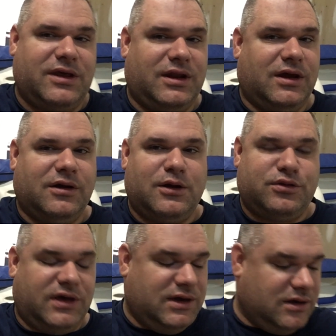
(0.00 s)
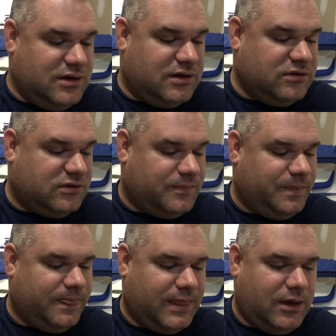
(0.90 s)
that area, thank goodness.
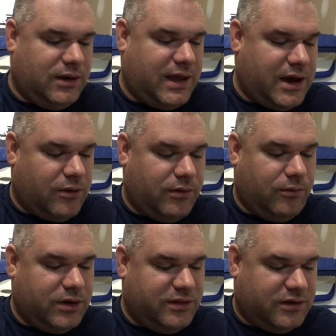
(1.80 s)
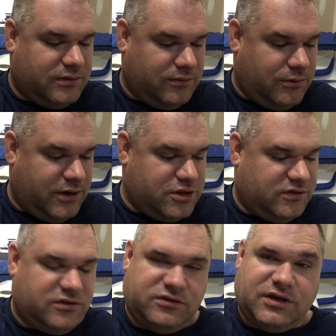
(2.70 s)
Now, one of the
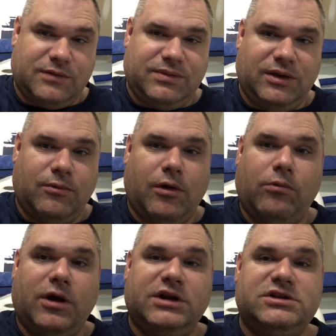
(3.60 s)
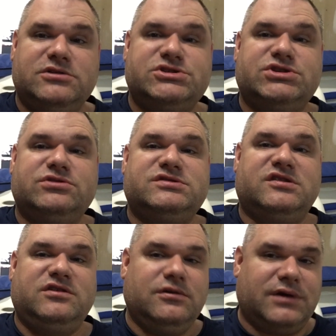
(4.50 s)
questions is going to be, well, where did you choose to
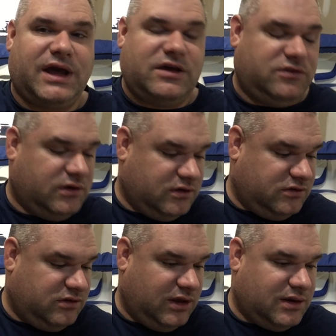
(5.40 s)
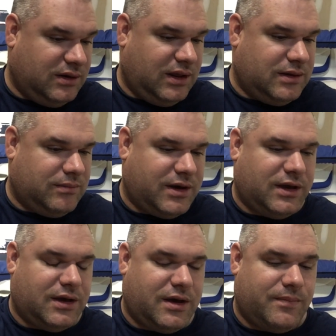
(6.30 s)
do it? As you could see in
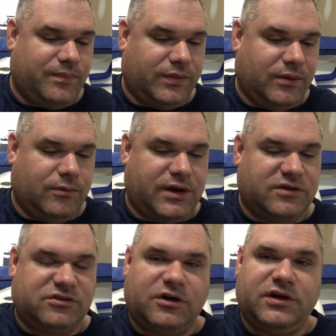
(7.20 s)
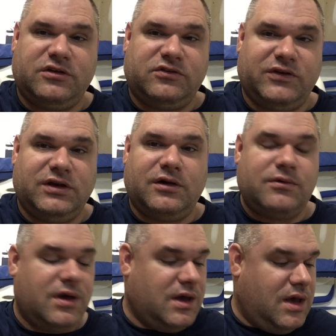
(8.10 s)
my, when I started this video,
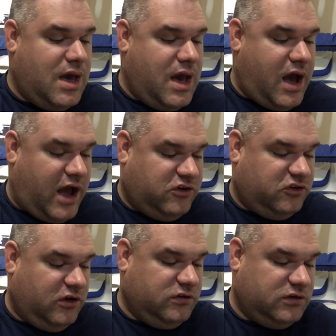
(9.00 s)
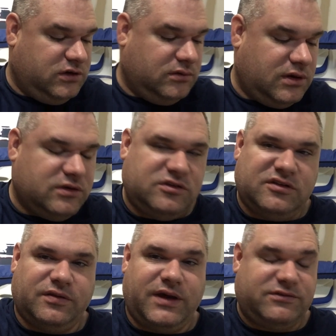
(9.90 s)
I chose to do it to
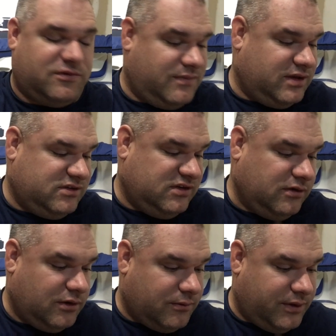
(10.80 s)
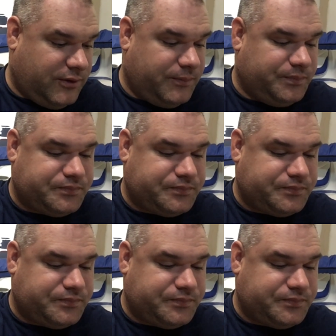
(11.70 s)
the left of my steering wheel.